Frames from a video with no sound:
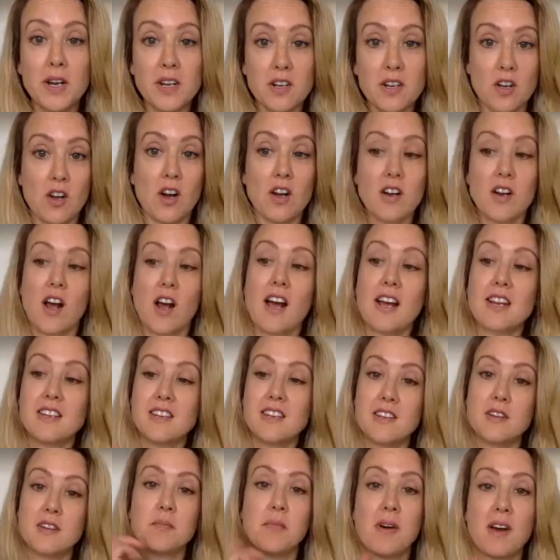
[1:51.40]
to God, I
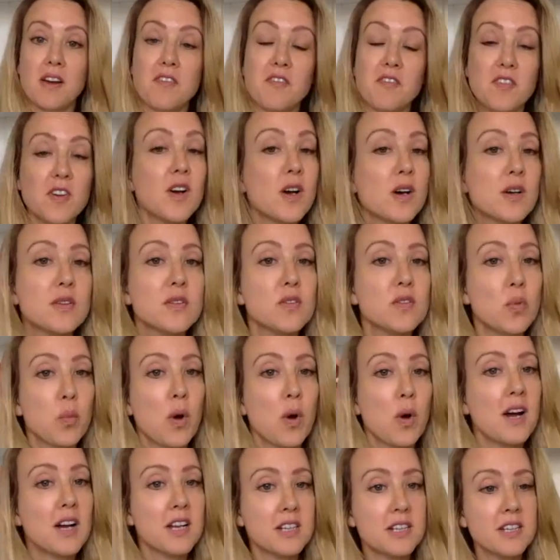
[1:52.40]
did my first
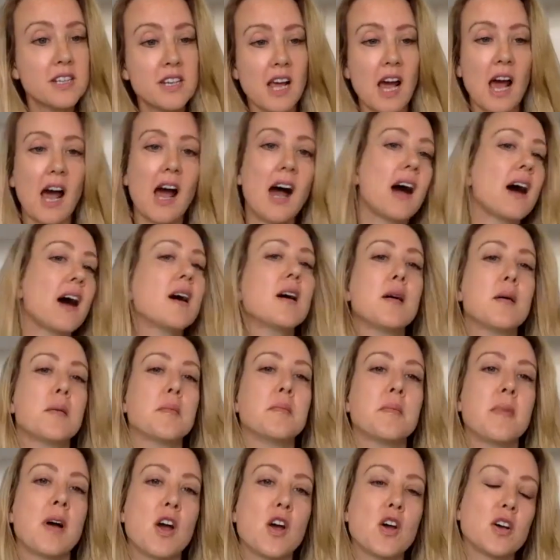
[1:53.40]
one
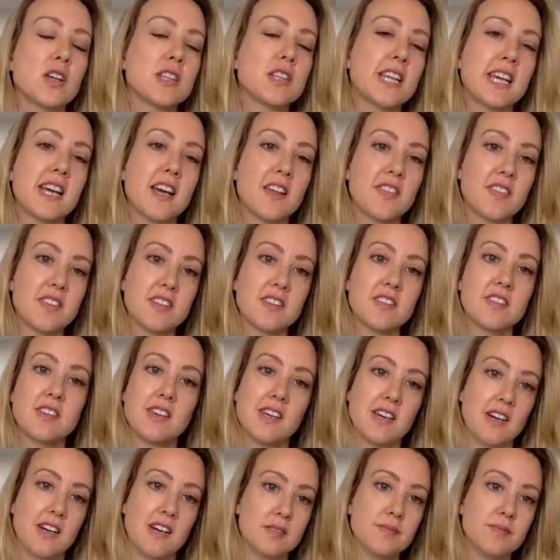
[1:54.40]
earlier this
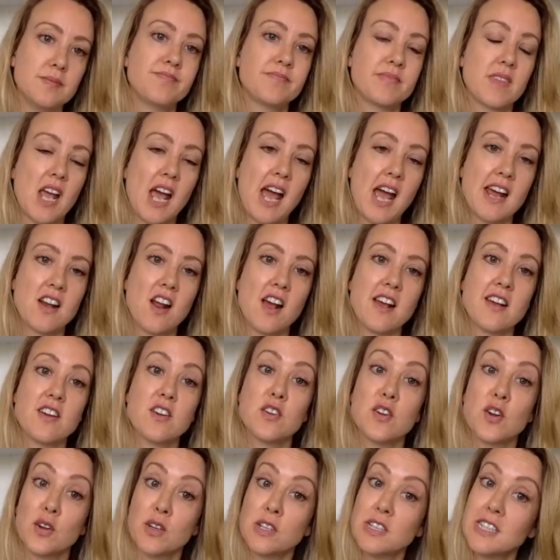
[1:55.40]
year, and I could
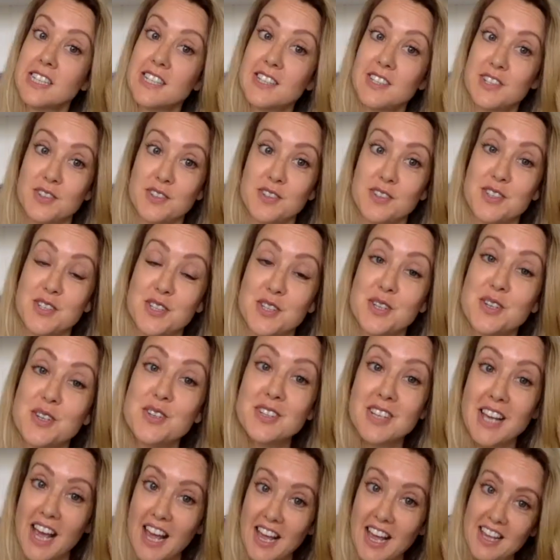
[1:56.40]
only do 2
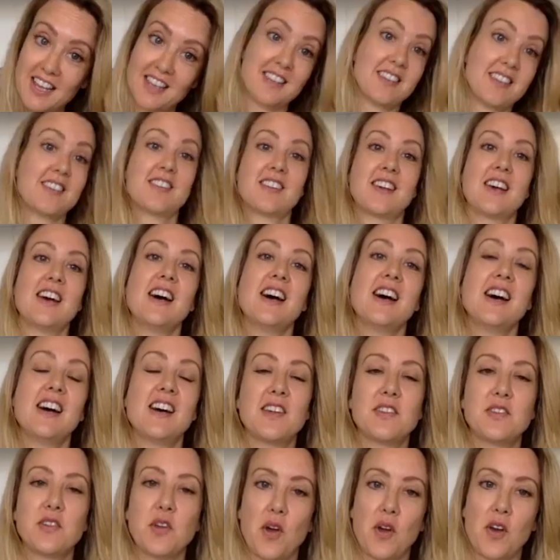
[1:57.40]
days.
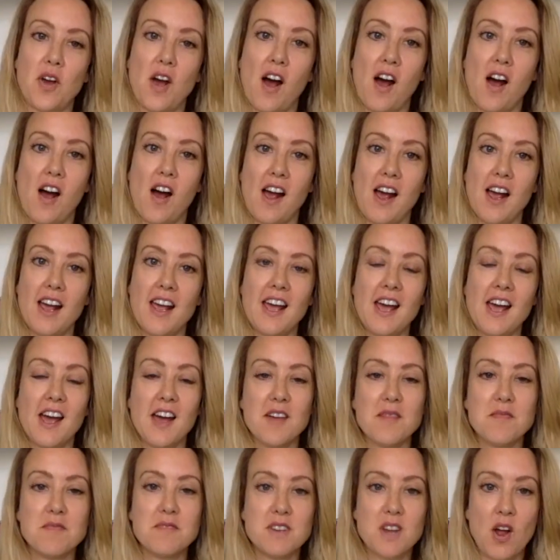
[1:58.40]
So I
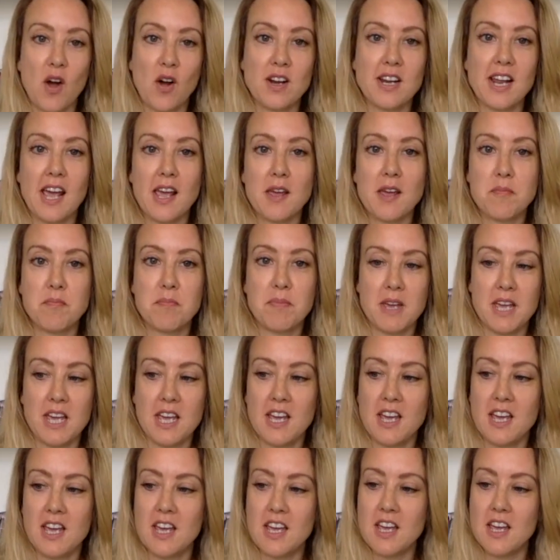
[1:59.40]
am not a
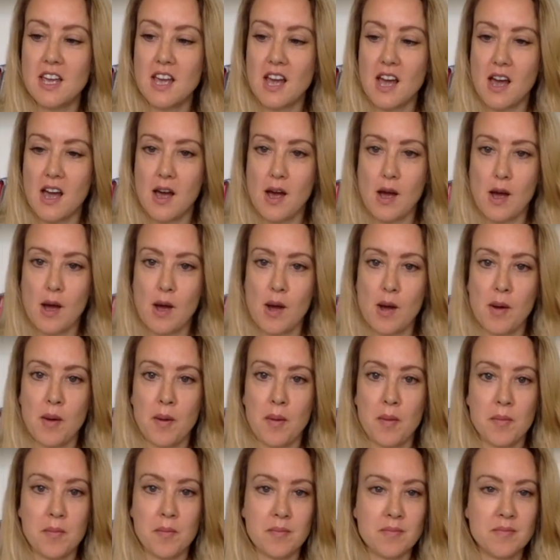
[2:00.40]
big
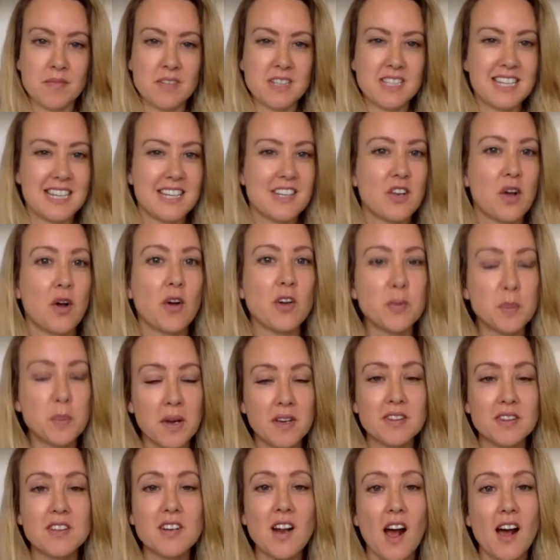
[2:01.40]
detox
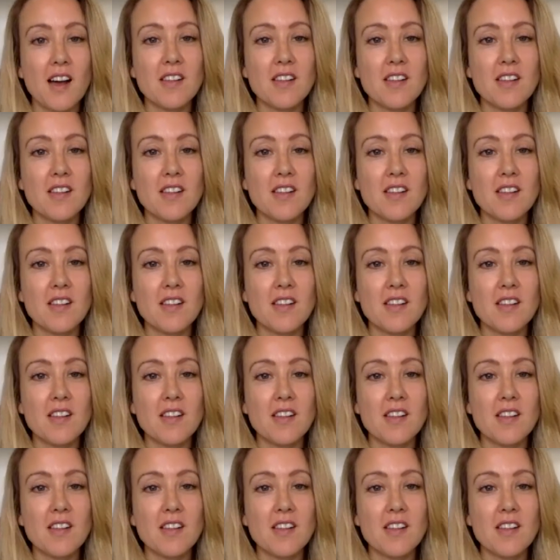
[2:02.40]
person. I